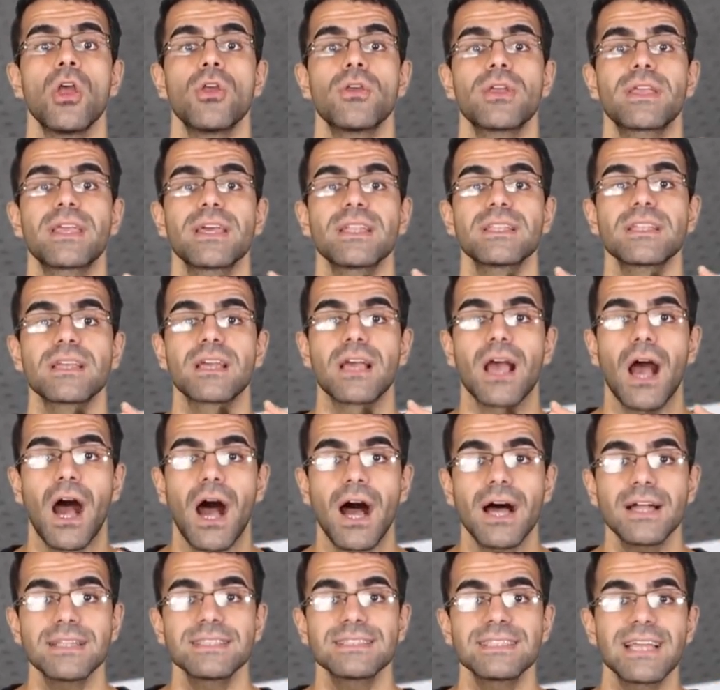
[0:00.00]
you can
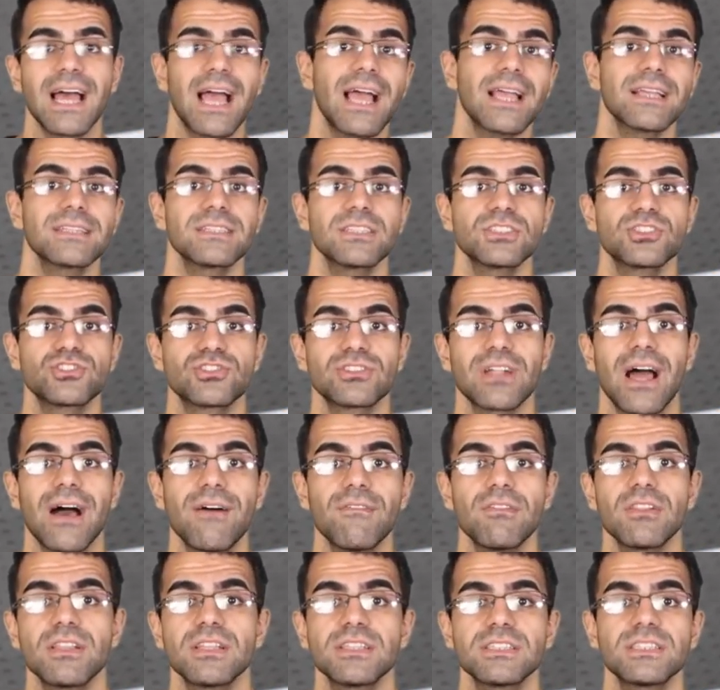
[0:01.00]
contact the
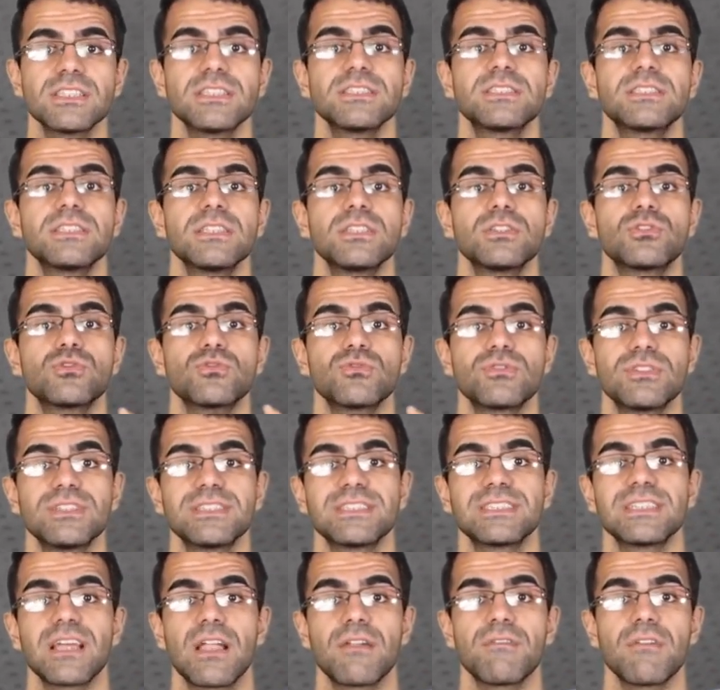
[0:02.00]
travel agency to
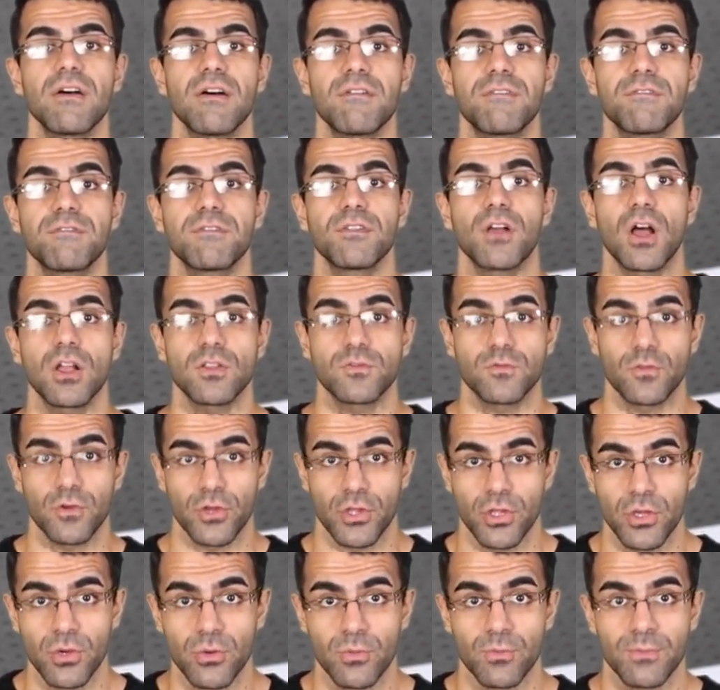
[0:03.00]
reserve a flight
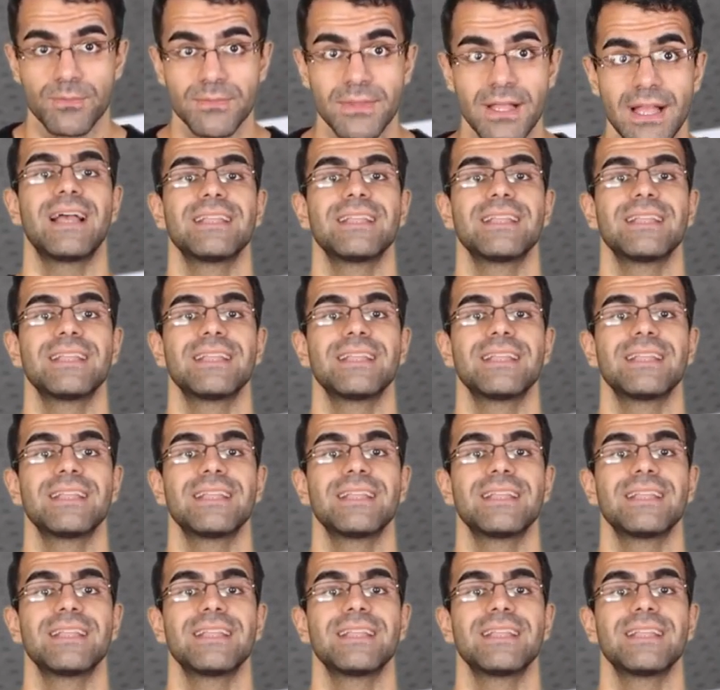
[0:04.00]
for you.